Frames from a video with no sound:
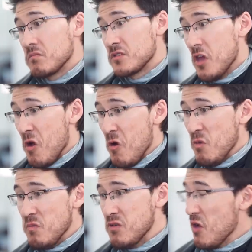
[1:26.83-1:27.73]
So,
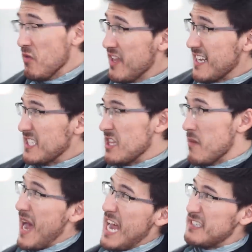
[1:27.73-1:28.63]
don't think it's in the
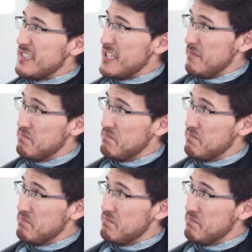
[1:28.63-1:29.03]
past?